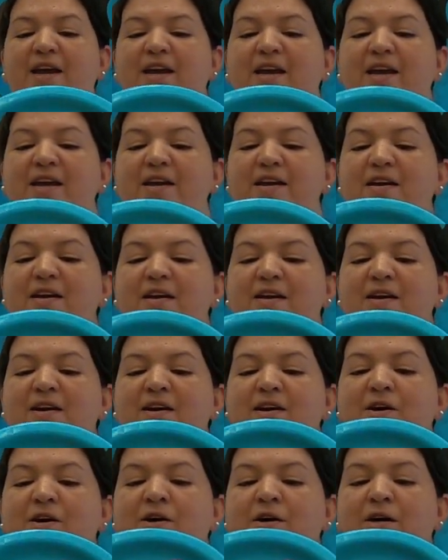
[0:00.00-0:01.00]
a
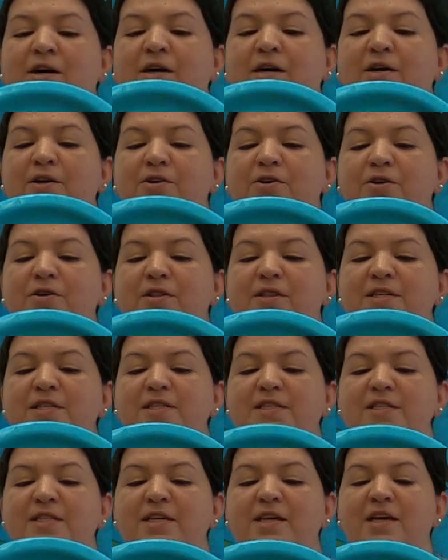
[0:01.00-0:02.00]
under the
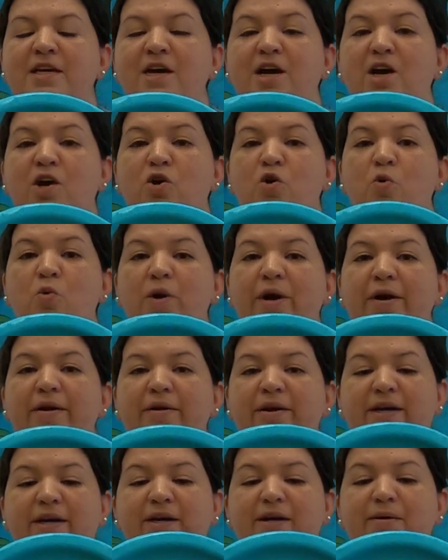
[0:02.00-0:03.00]
sea
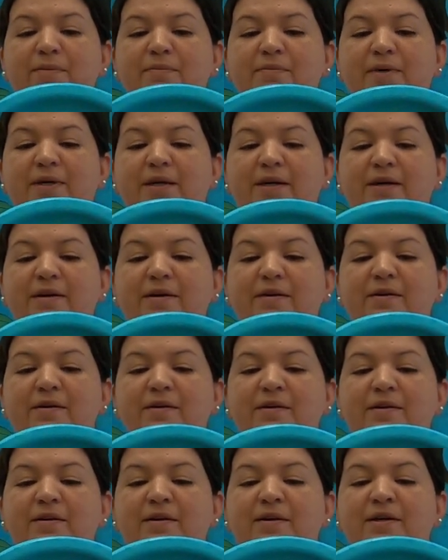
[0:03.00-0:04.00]
aquarium here.
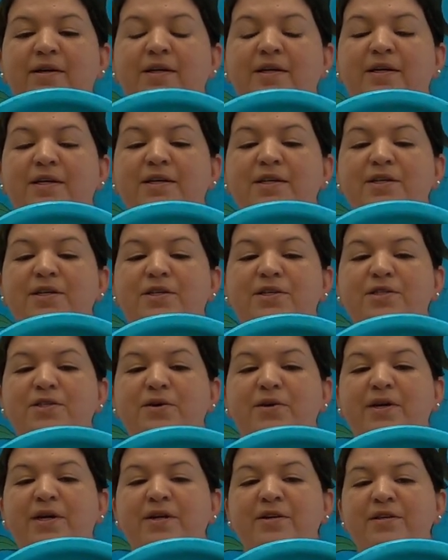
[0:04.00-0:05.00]

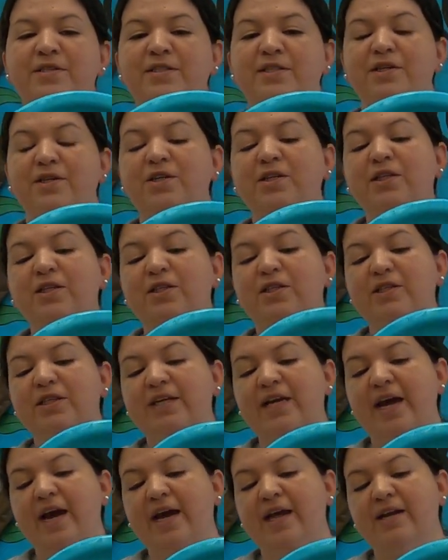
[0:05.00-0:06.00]
So here's a good
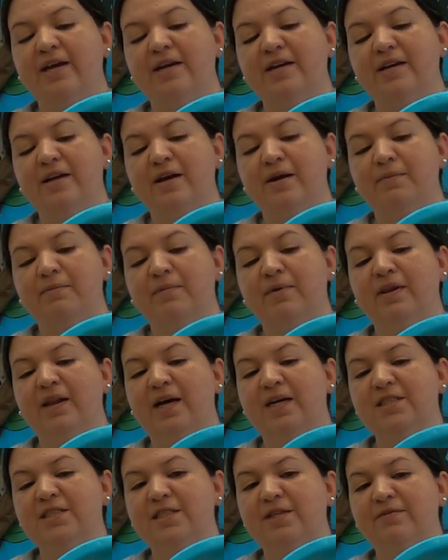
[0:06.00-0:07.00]
look at it.
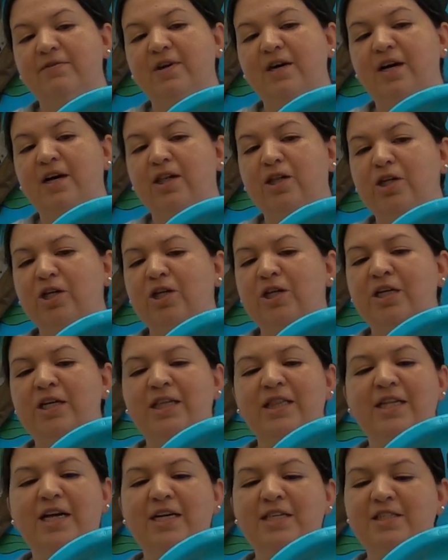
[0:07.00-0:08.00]
Lots of color,
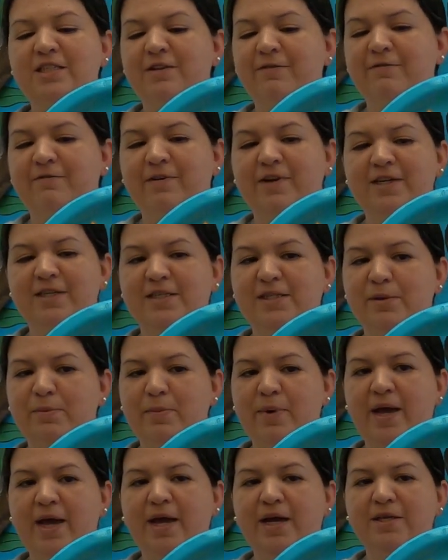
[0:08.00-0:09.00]
lots of fun to
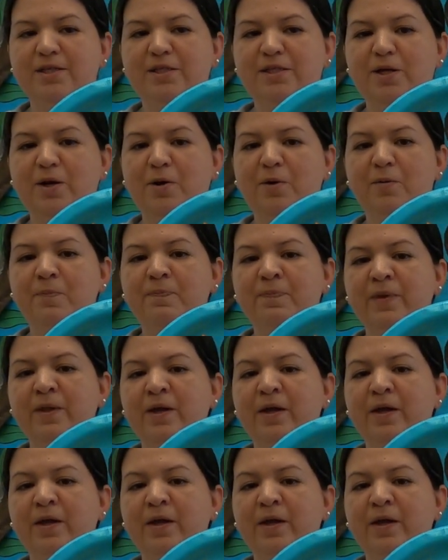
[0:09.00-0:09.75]
make. So